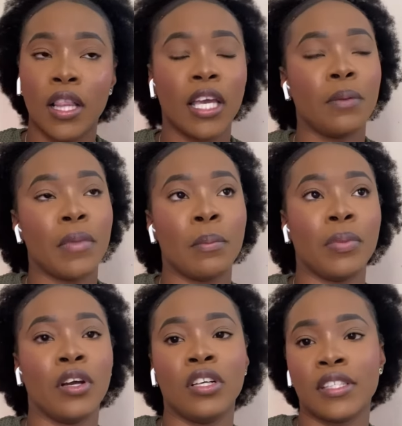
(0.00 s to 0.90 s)

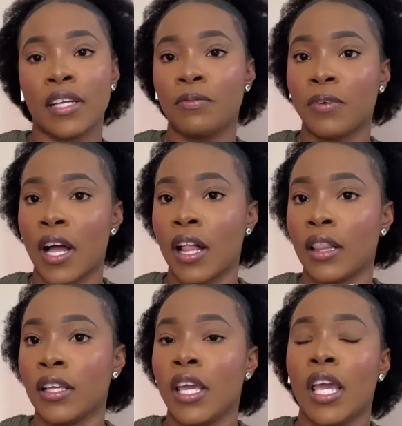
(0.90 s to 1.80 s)
employers that
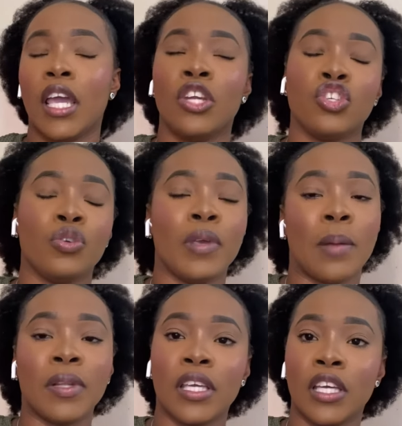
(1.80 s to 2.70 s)
file H2B
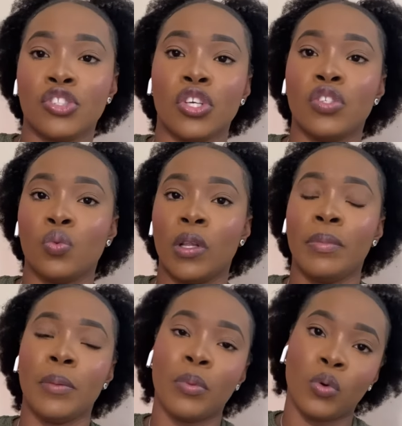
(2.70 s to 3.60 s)
applications will
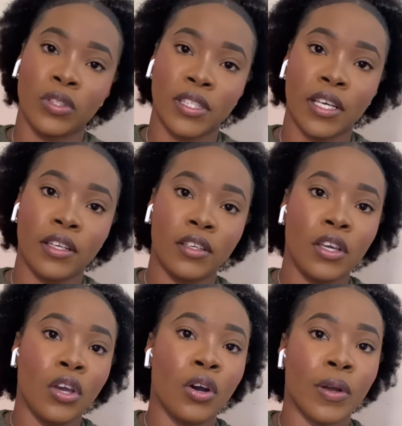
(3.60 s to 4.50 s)
be posted.
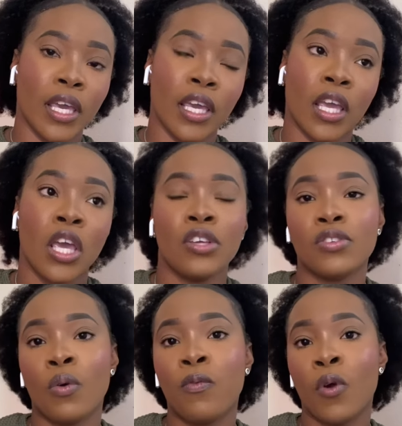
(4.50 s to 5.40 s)
Okay,
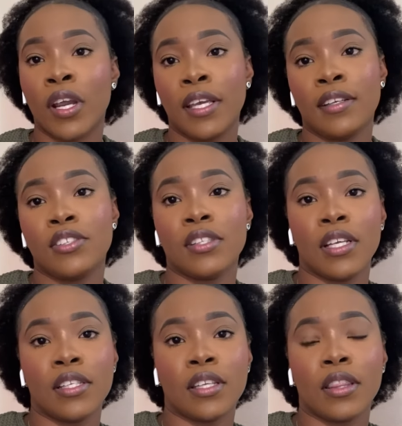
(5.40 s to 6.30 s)
so for each
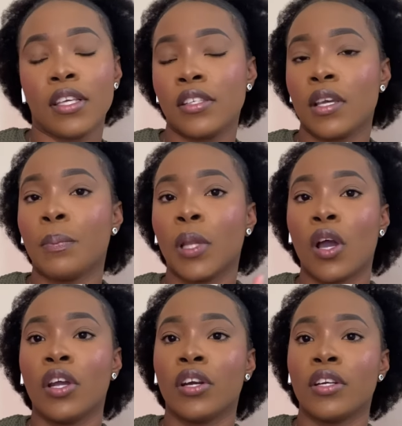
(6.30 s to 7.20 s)
season, these
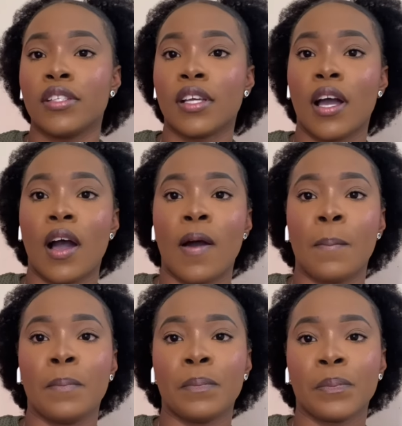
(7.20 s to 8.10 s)
employers,
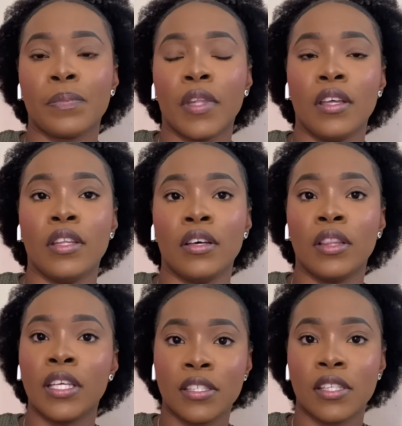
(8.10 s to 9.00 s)
the
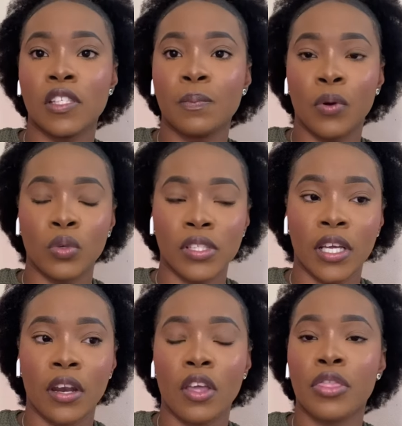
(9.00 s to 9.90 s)
list is
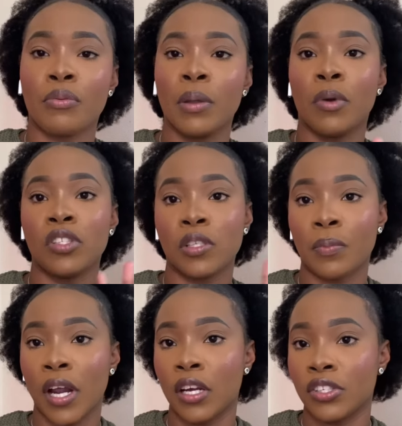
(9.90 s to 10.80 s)
posted 3 months
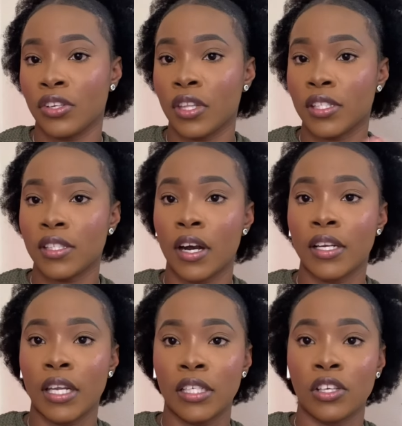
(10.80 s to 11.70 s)
prior to the start
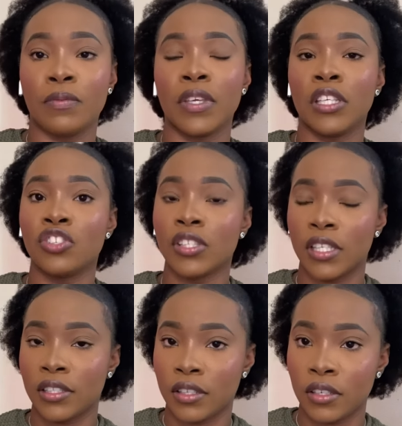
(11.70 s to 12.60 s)
date of each
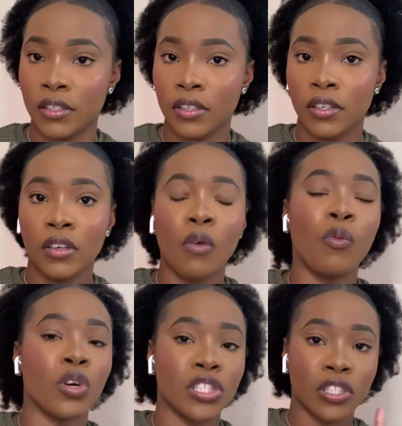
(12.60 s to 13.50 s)
season.
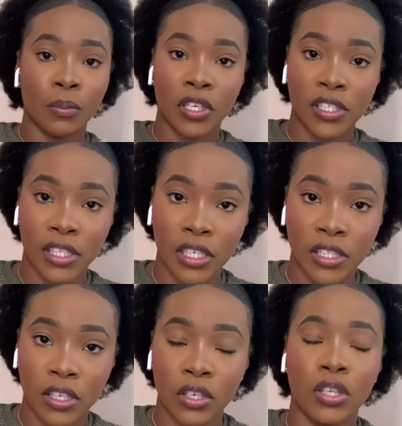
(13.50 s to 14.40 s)
For summer
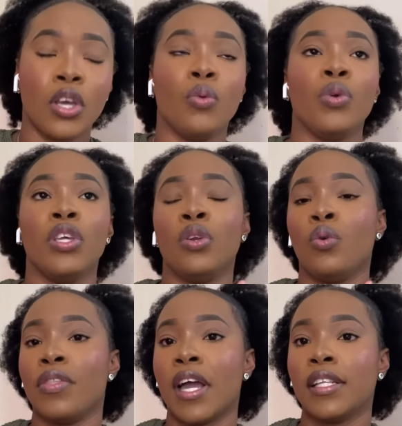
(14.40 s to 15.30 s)
season, we
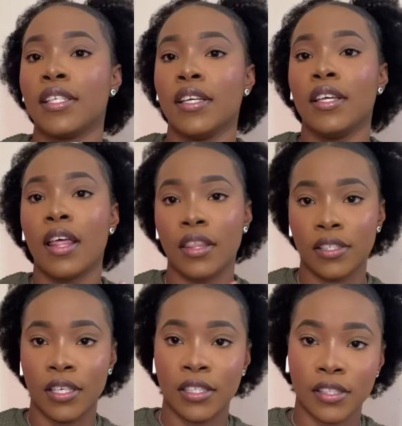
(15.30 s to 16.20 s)
know that
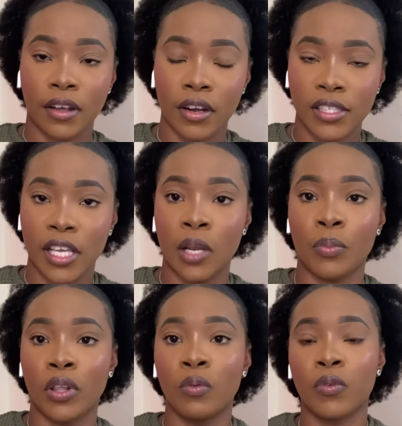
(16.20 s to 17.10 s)
it starts
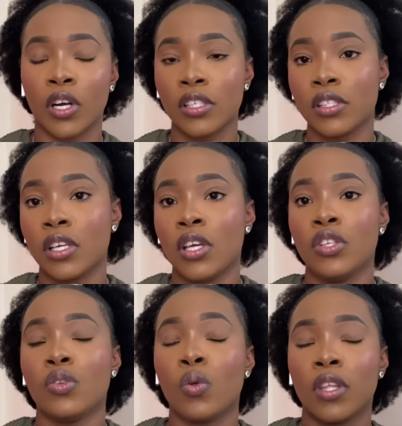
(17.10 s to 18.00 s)
April 1st.
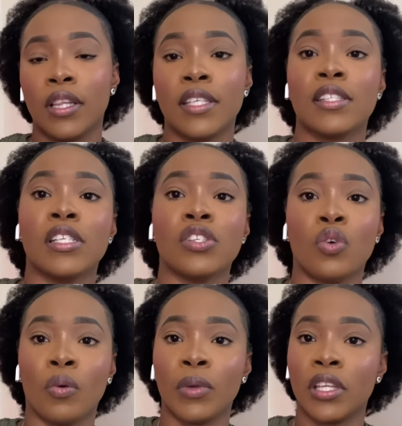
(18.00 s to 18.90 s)
So the list is
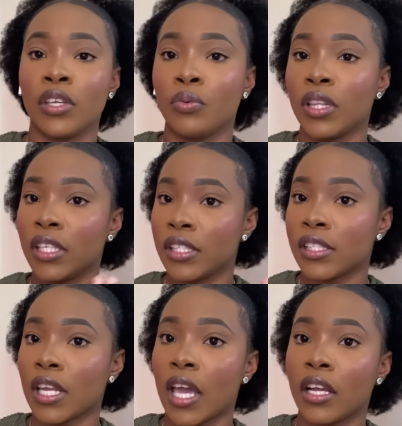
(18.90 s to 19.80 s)
normally
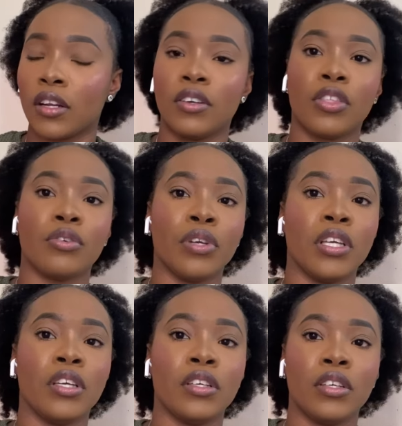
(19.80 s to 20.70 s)
released like
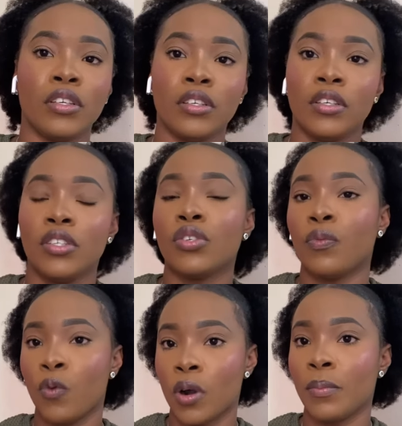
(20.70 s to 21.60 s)
3 to
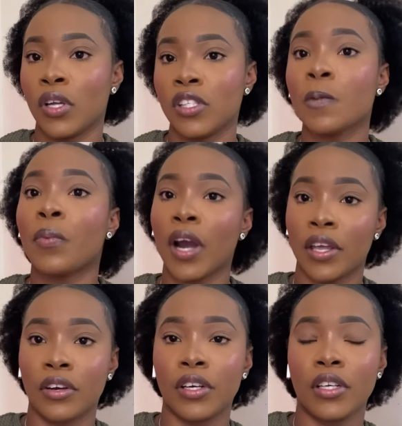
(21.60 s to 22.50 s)
4 months
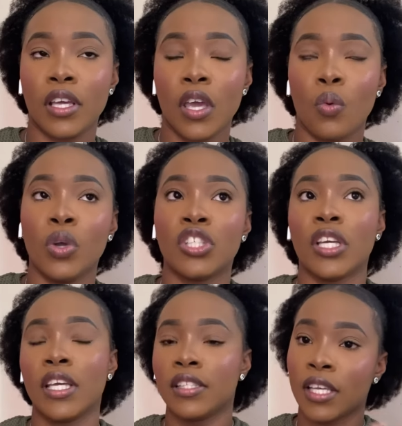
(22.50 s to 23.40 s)
prior, which
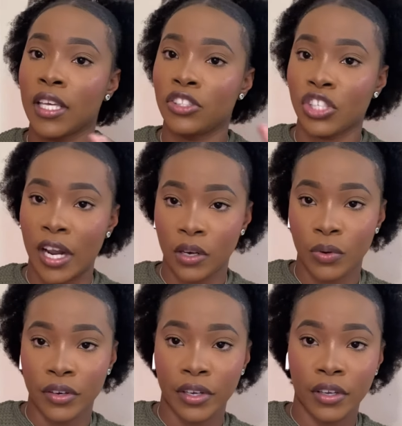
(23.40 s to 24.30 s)
is in
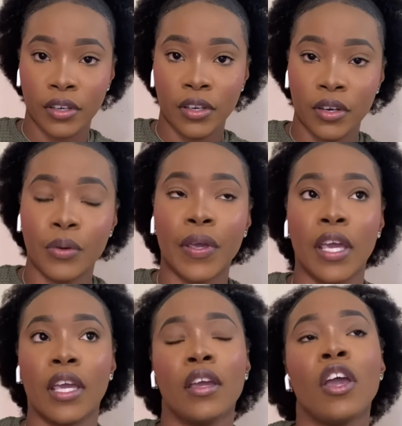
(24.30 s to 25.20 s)
January.
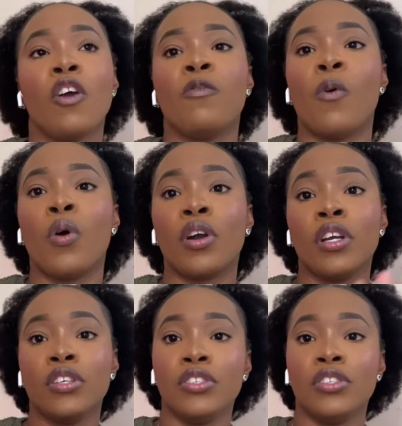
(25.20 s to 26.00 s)
Okay. For